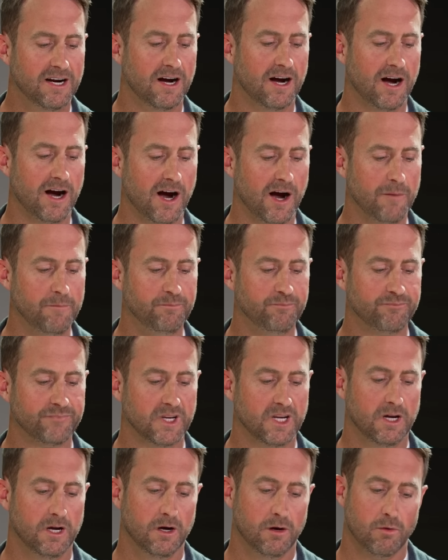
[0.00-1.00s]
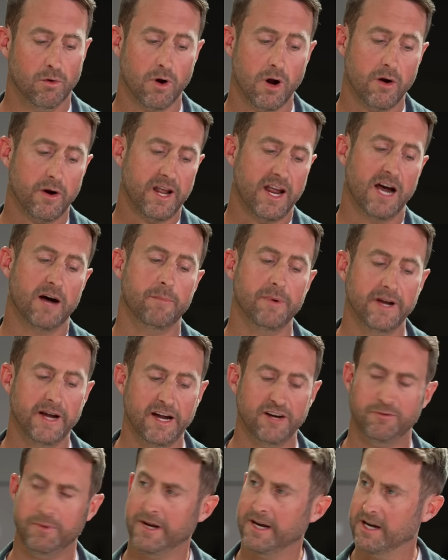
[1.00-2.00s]
um, we're already helping
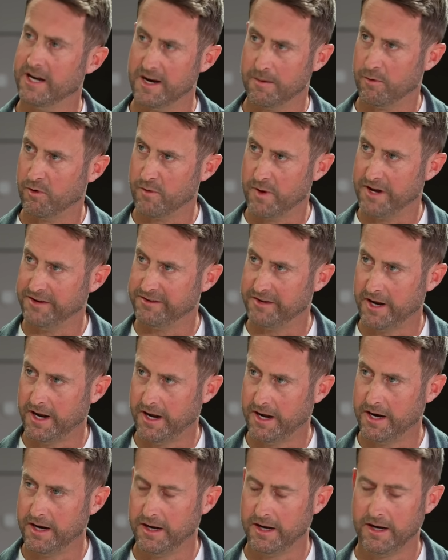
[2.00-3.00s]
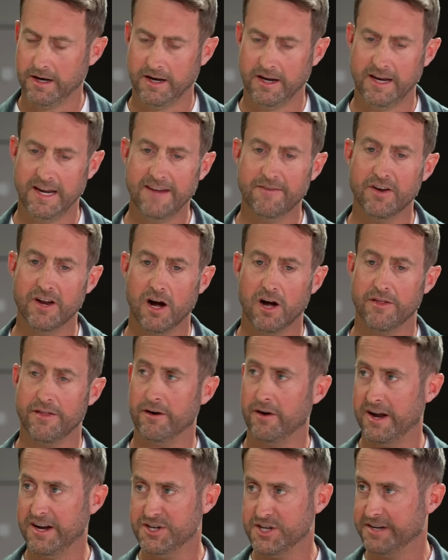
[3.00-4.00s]
HPE in a number of ways today, and, and, even on their
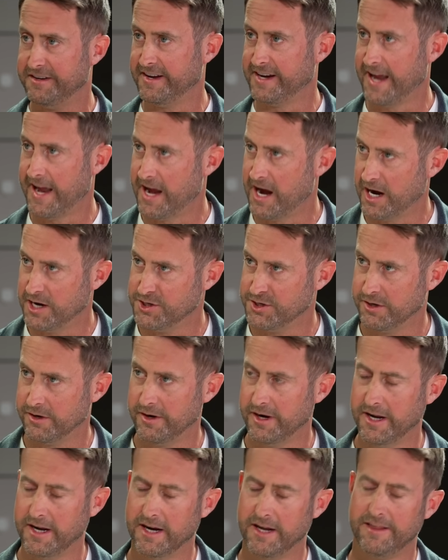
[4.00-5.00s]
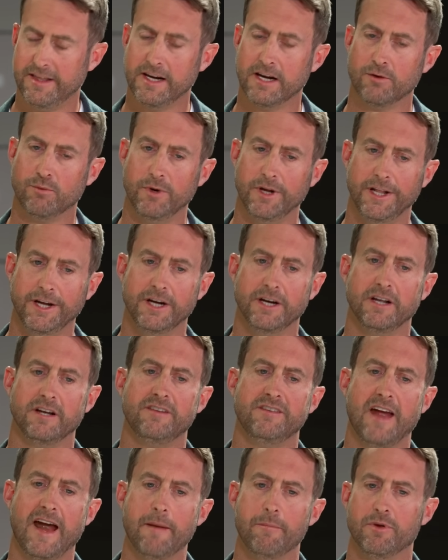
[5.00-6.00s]
agentic AI journey. And I think a really good
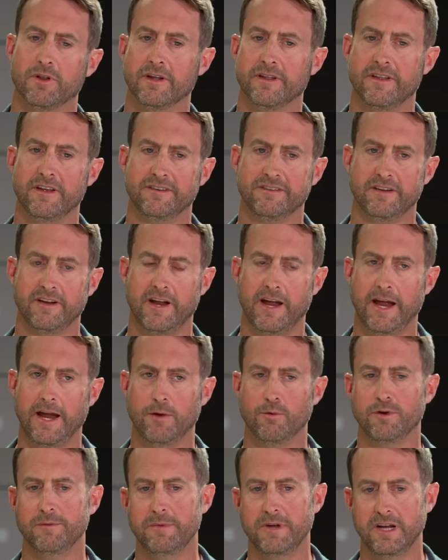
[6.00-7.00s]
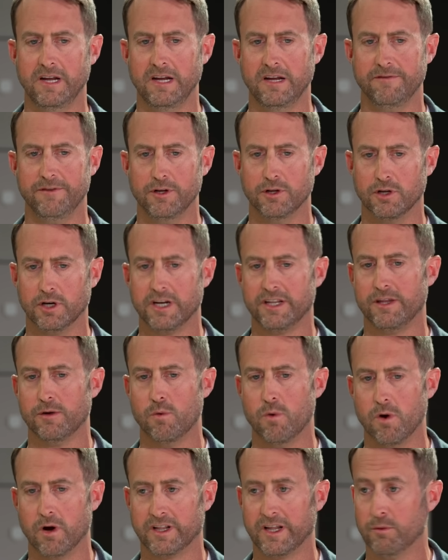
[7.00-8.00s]
example of this today would be if you look at the
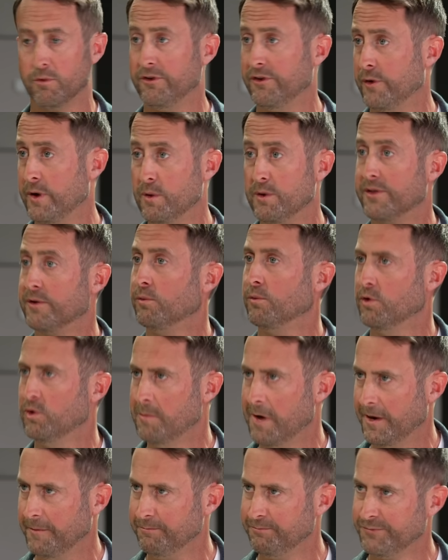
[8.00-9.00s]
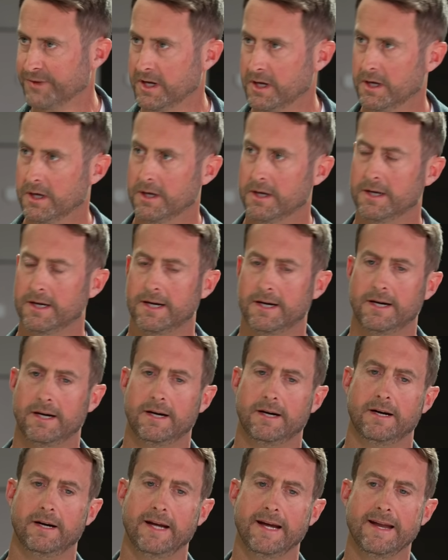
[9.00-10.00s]
work that we're doing with Aruba,
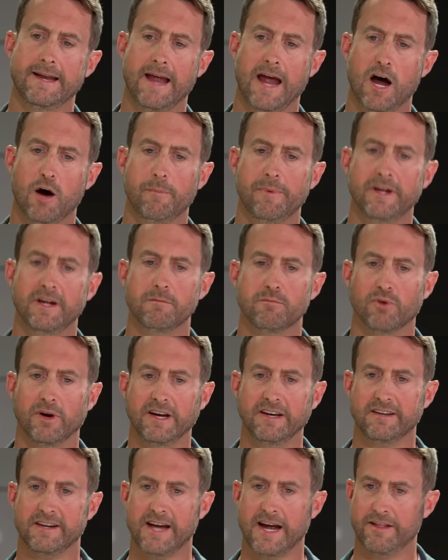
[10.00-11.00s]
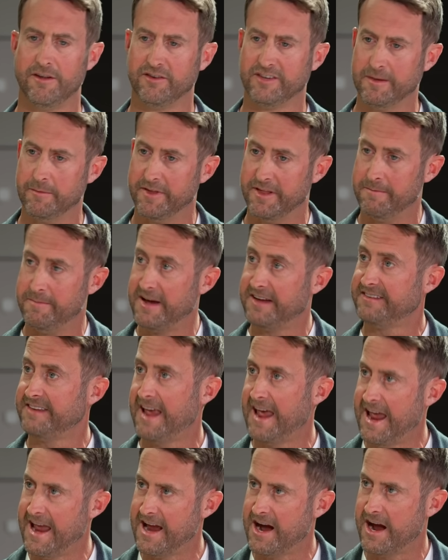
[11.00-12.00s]
uh, in helping bring together some of the best
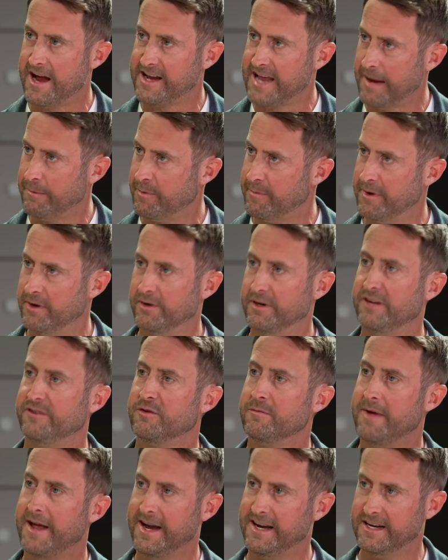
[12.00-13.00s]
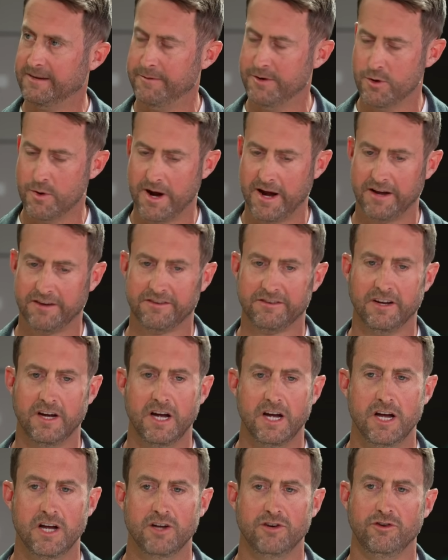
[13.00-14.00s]
AI capabilities from AWS
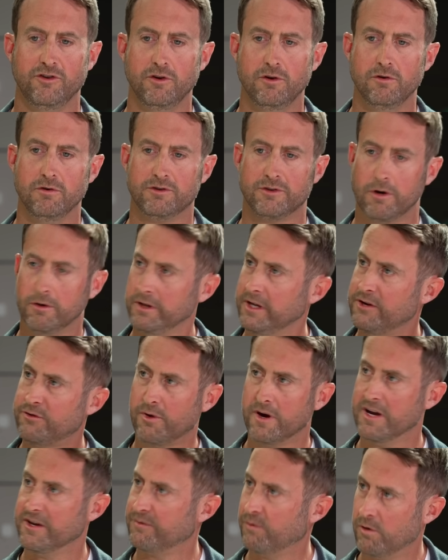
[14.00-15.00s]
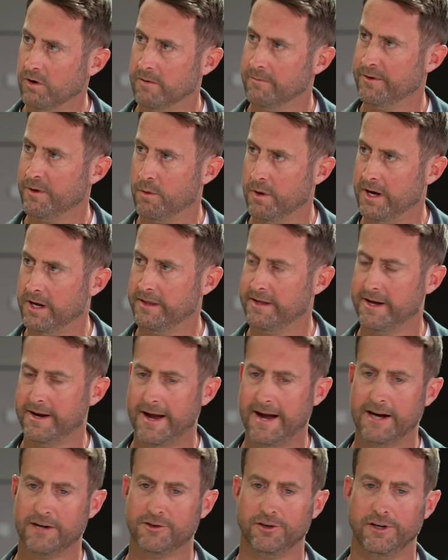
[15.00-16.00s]
to totally transform the way that
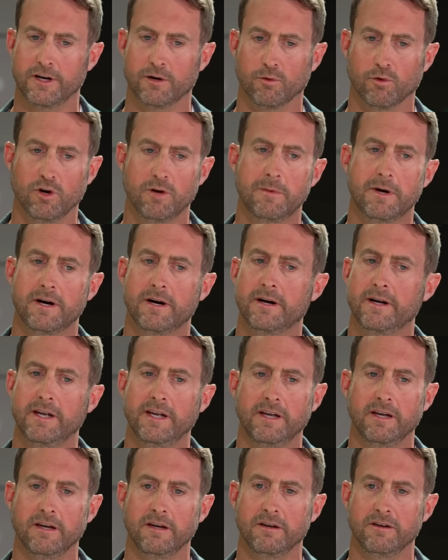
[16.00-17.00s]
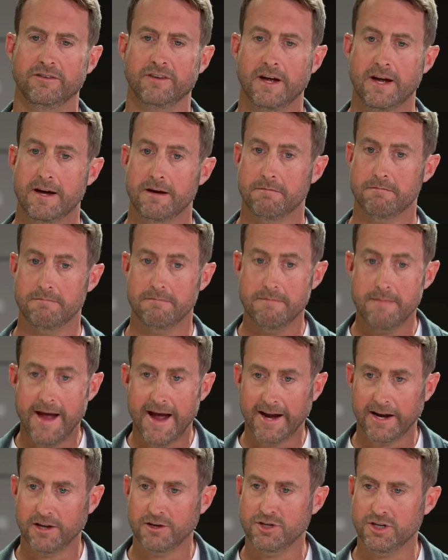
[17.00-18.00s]
actually Aruba is
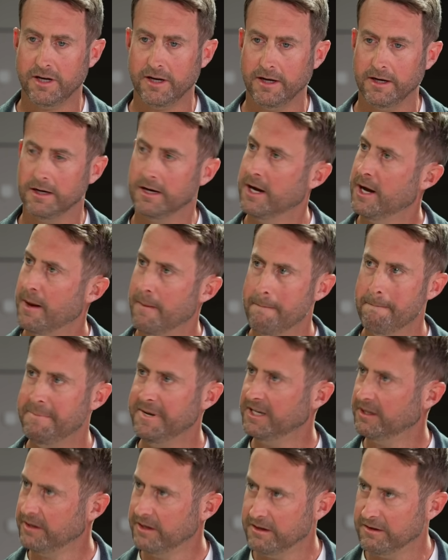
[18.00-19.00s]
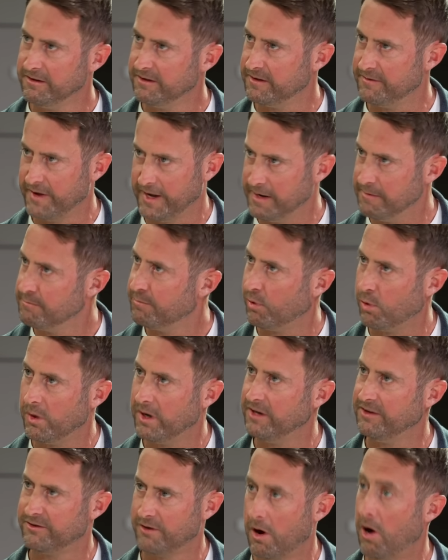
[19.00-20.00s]
managing billions of
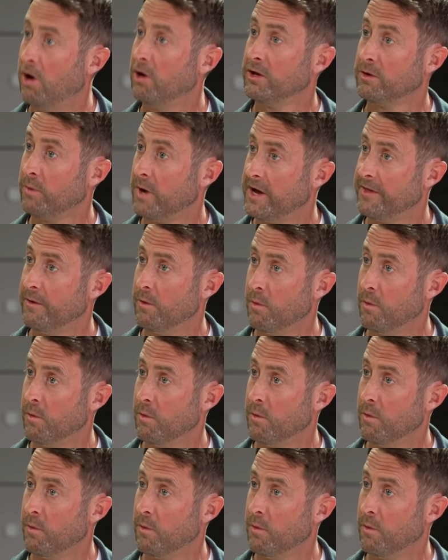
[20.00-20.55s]
endpoints all around the